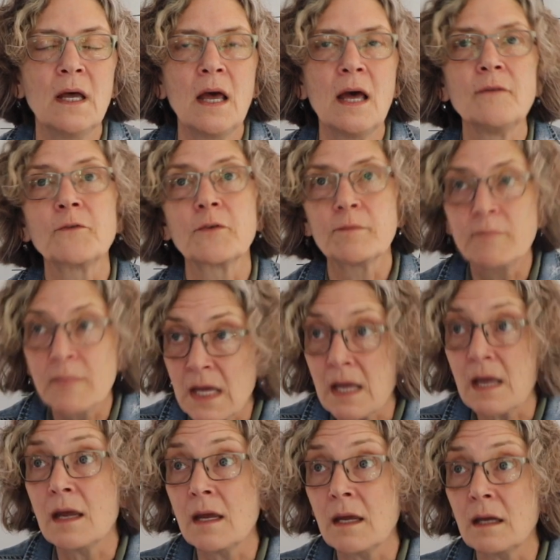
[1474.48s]
And for
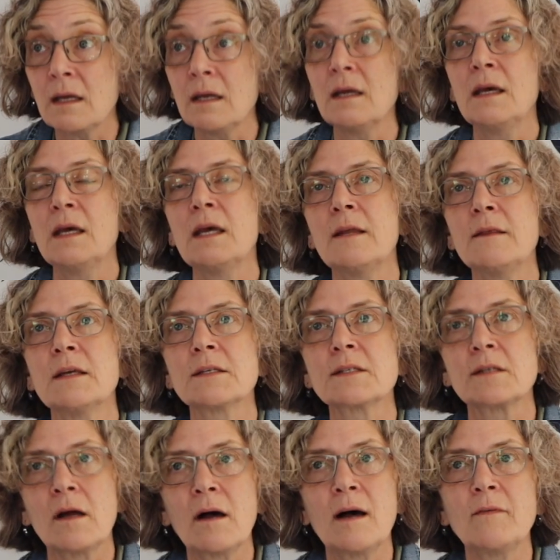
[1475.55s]
me, in this
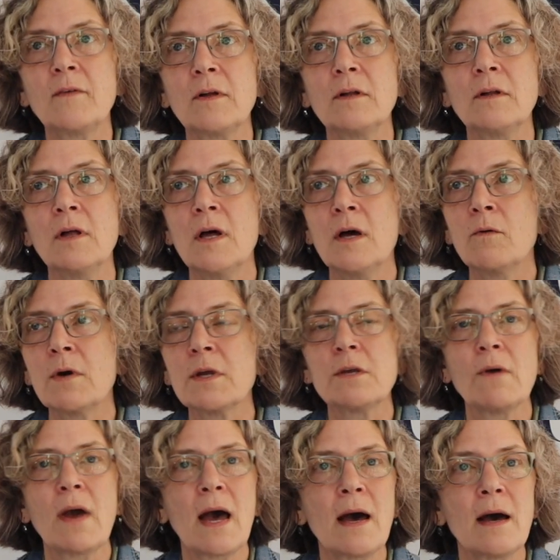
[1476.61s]
novel, what
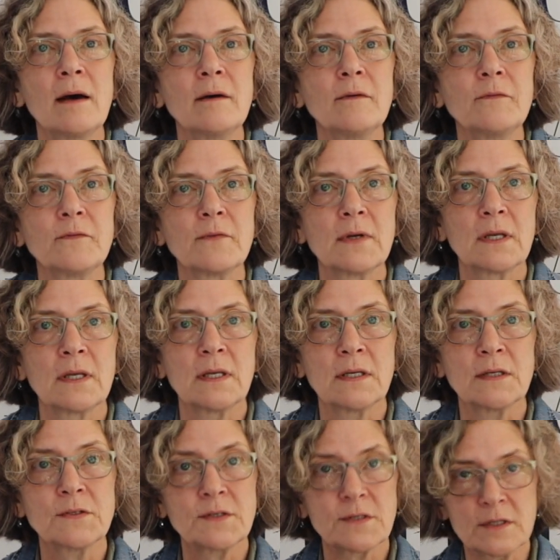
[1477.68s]
you have
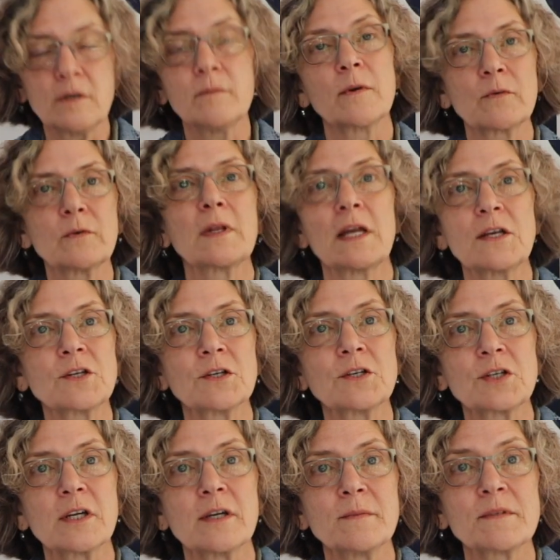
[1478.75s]
is human
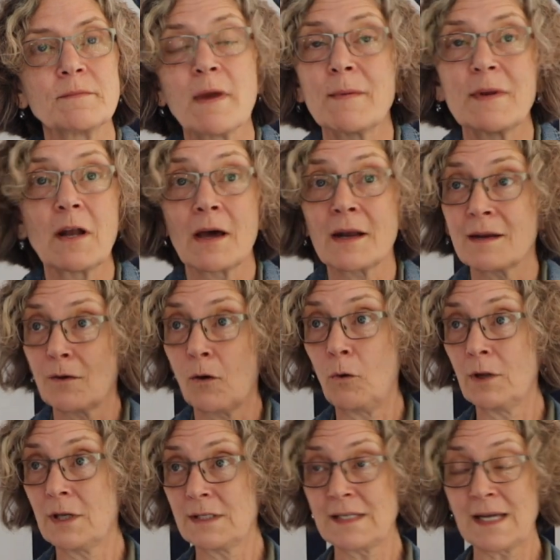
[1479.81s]
relationships, maybe not a
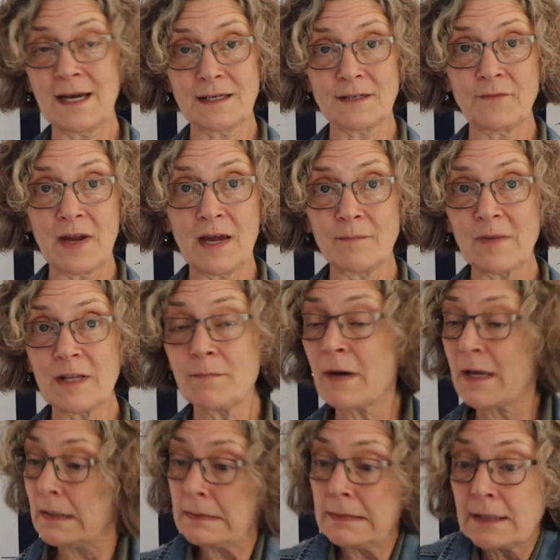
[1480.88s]
whole intact family,
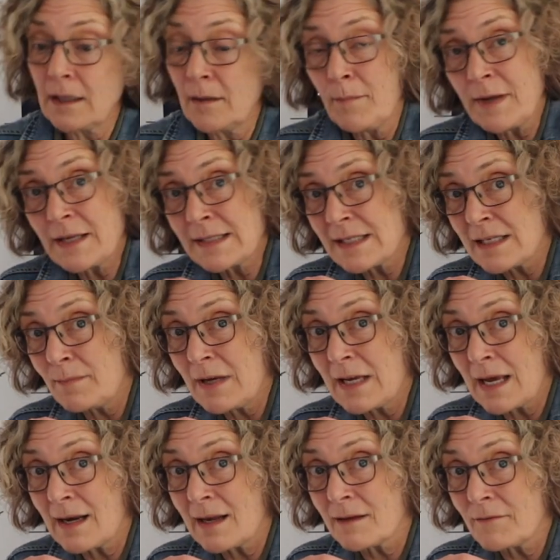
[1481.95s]
but a little bitsy
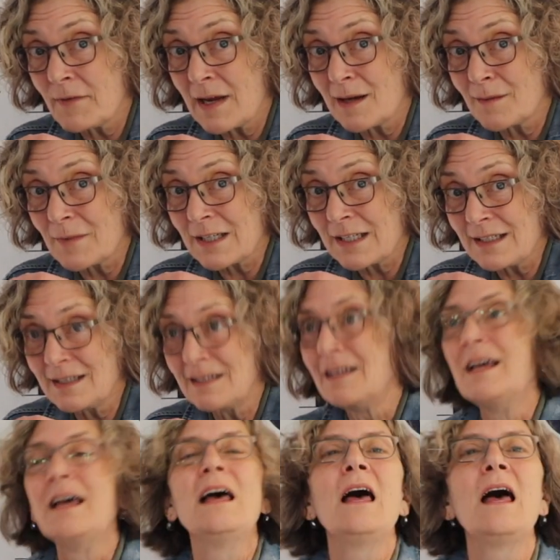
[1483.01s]
beginning family,
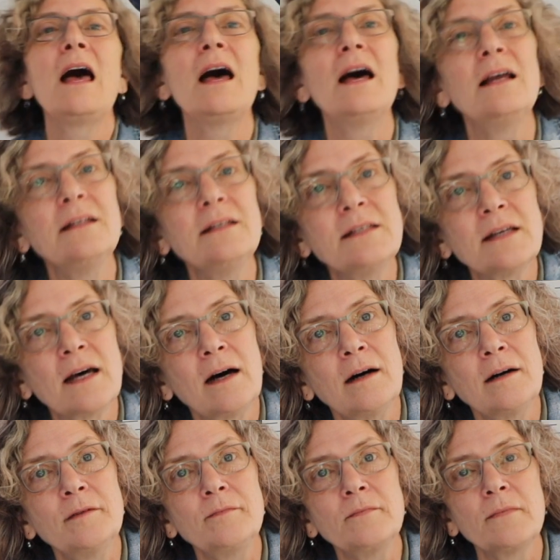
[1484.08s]
and
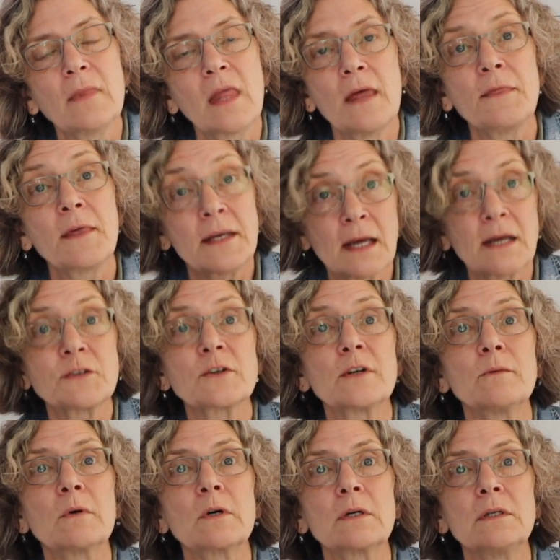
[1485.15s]
the
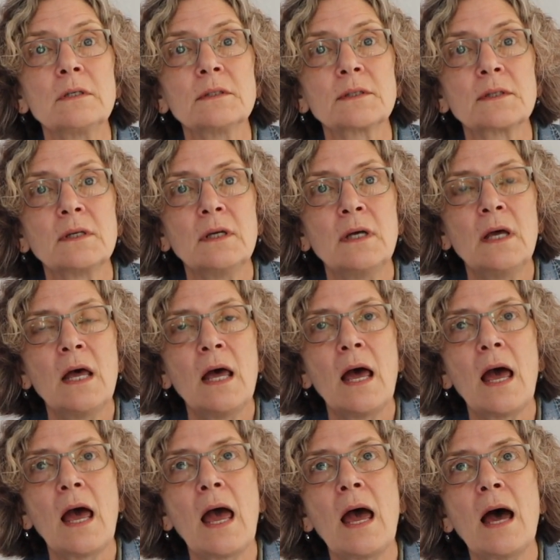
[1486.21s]
natural world,
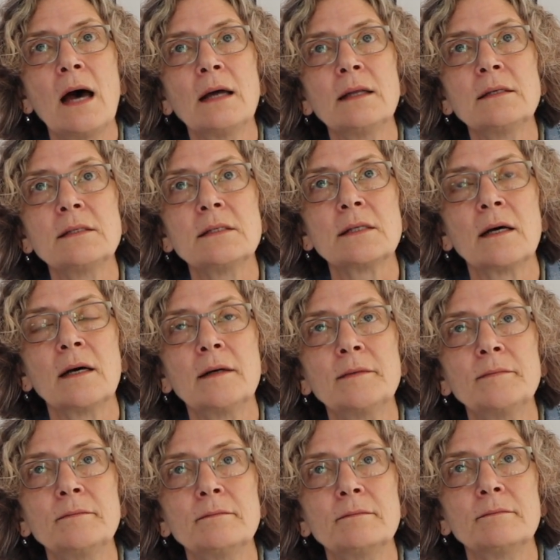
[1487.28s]
and
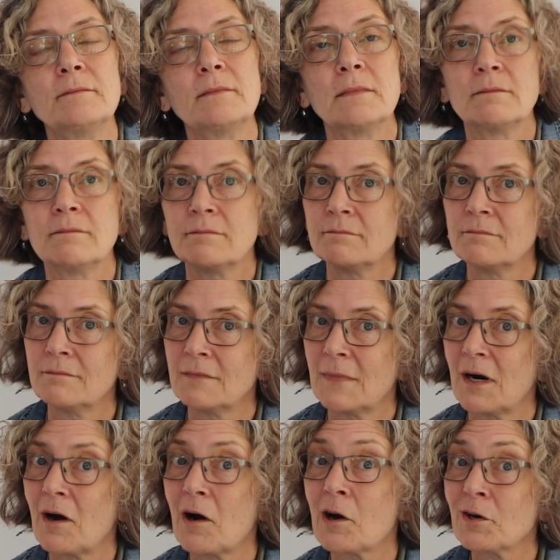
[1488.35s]

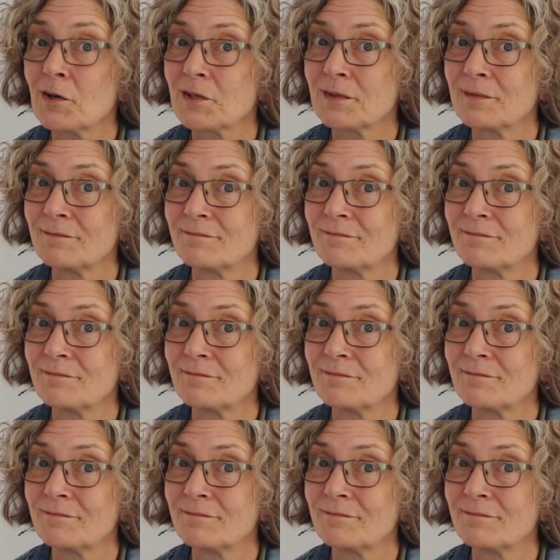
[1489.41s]
art.